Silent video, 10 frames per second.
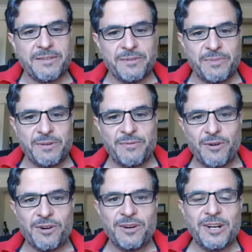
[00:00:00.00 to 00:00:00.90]

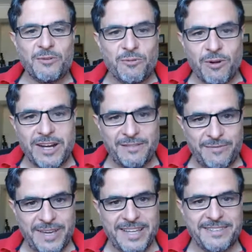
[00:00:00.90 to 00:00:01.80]
before one
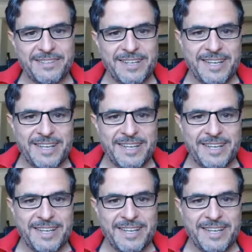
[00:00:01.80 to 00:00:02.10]
event.